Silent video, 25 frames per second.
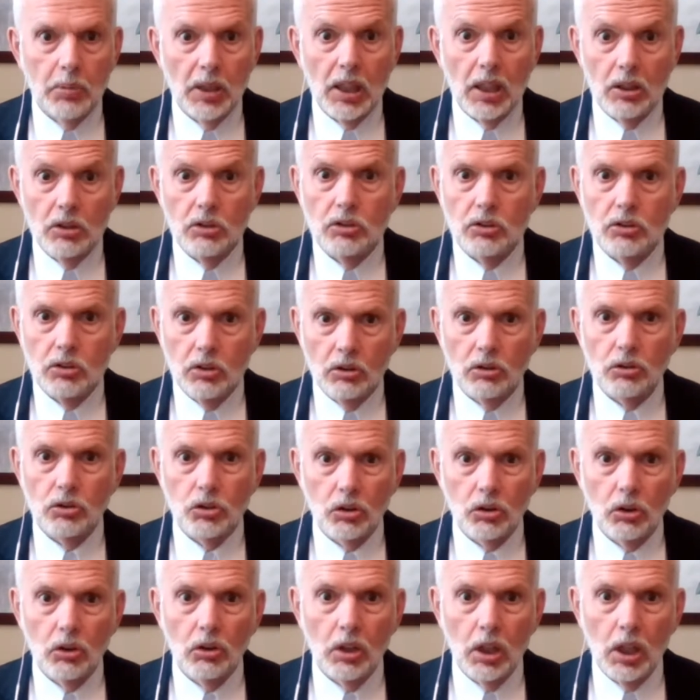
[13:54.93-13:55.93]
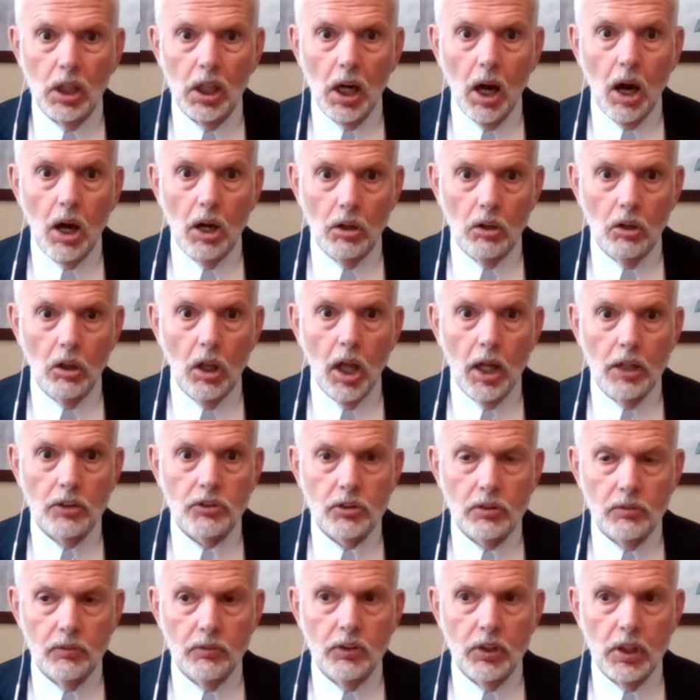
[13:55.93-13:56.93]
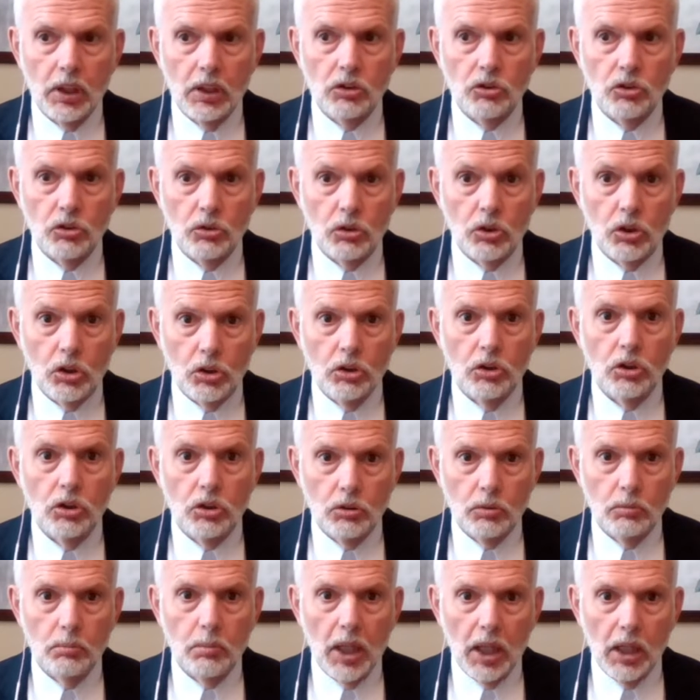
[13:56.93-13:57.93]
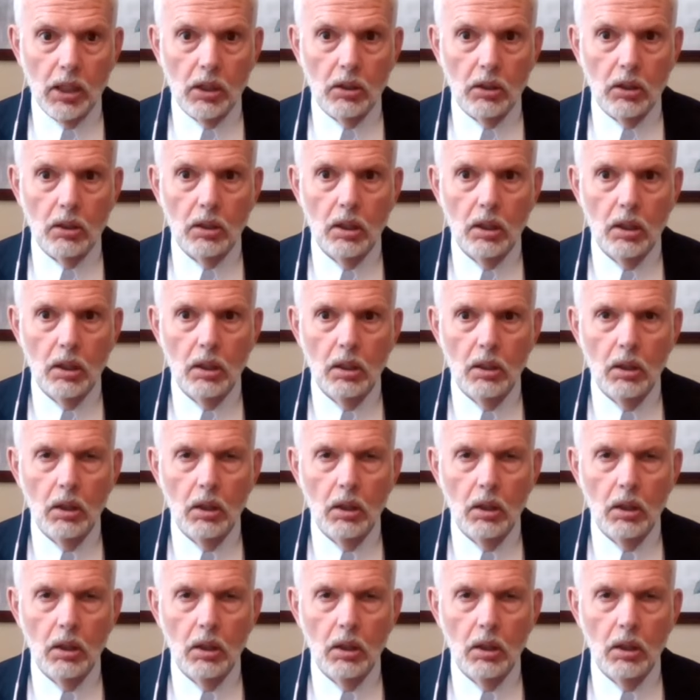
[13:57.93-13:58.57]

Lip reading: Because there certainly are lots of things you could do better.